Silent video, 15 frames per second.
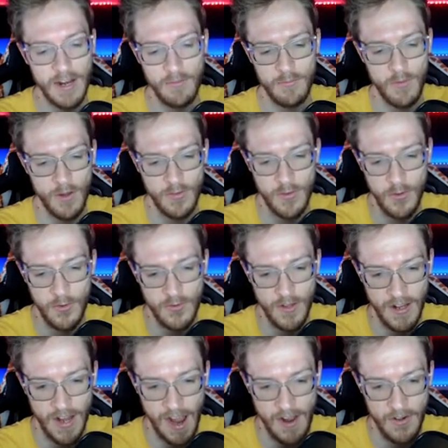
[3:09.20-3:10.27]
2-star
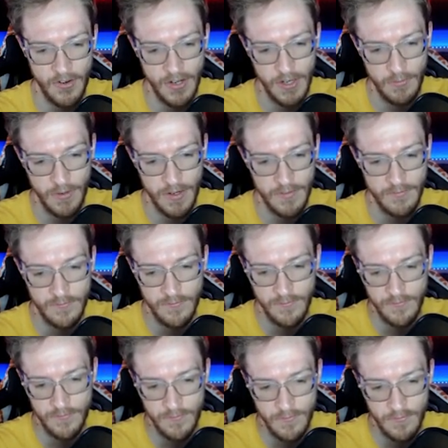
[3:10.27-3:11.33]
character anyway.
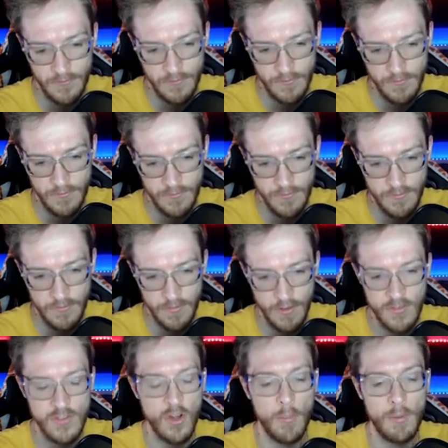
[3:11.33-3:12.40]

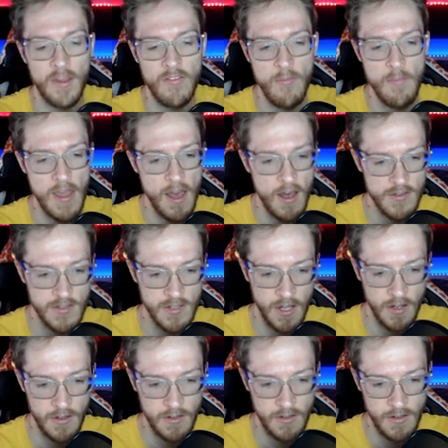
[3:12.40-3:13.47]
Stop giving me Ursula.
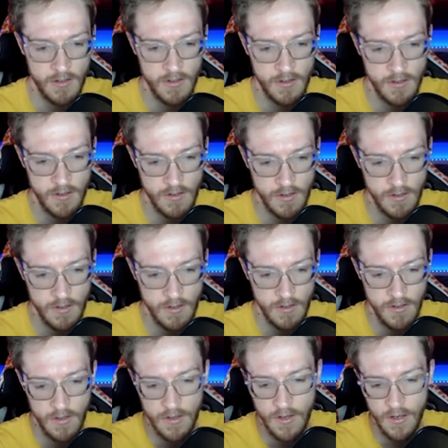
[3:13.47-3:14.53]

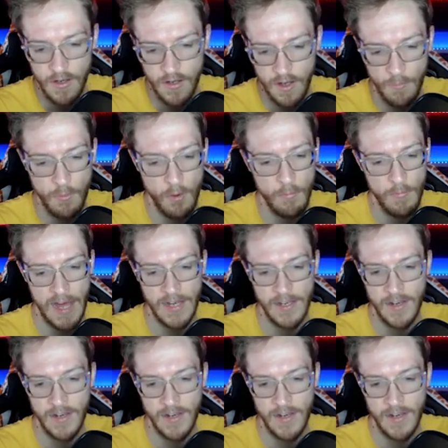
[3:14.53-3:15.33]
Come on, man.